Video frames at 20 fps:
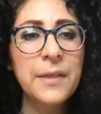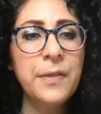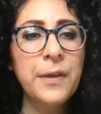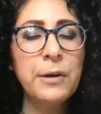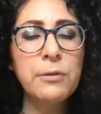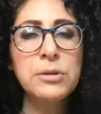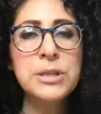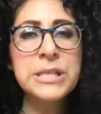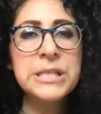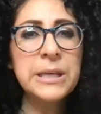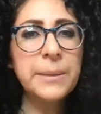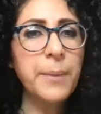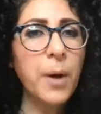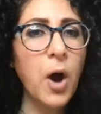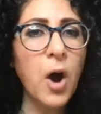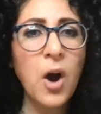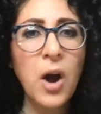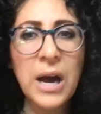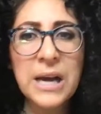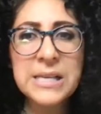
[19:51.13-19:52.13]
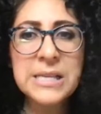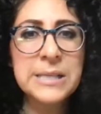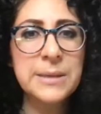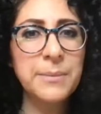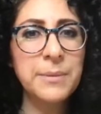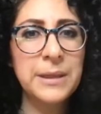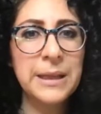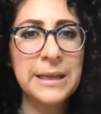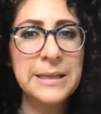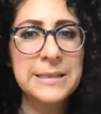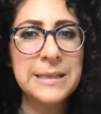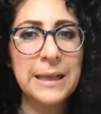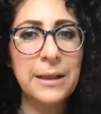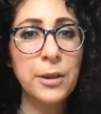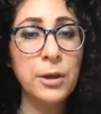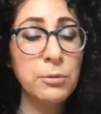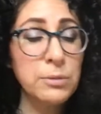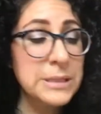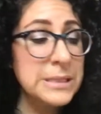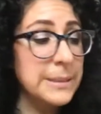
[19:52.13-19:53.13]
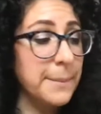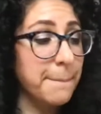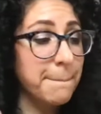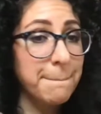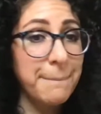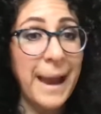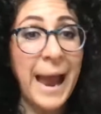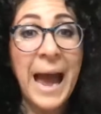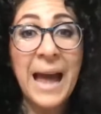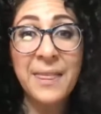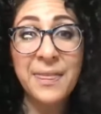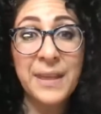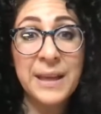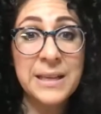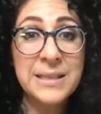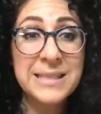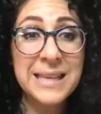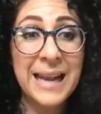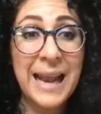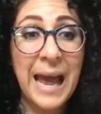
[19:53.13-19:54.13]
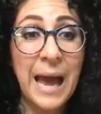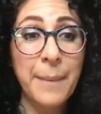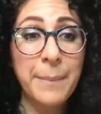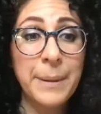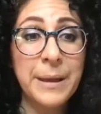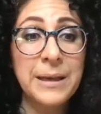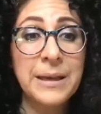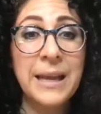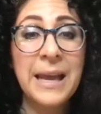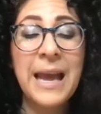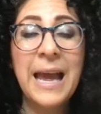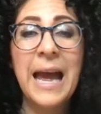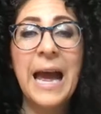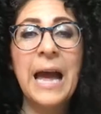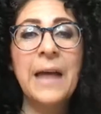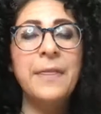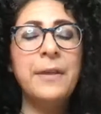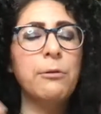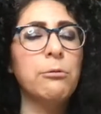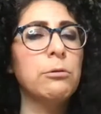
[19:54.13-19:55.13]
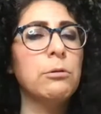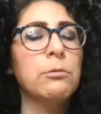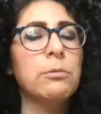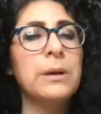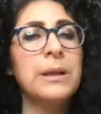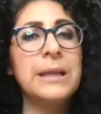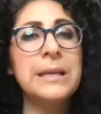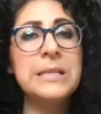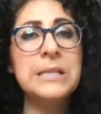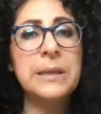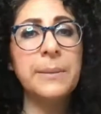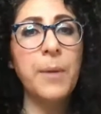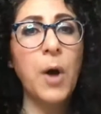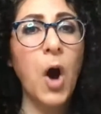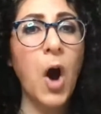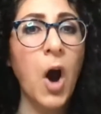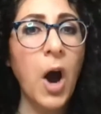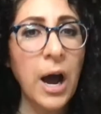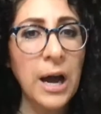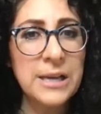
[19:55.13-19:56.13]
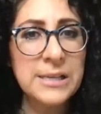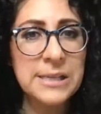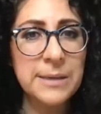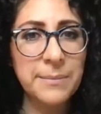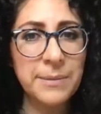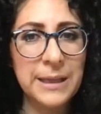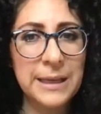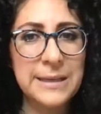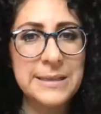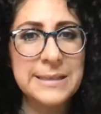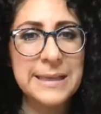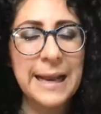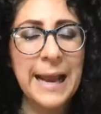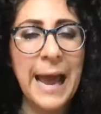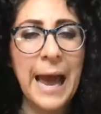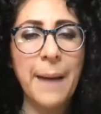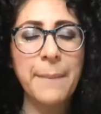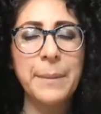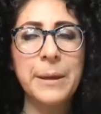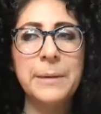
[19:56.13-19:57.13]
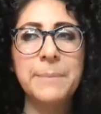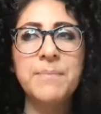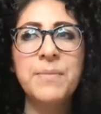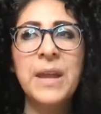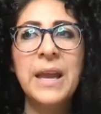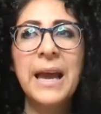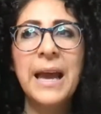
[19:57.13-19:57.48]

there was some awesome things there were some bad things that happened, and there were really some awesome things that happened.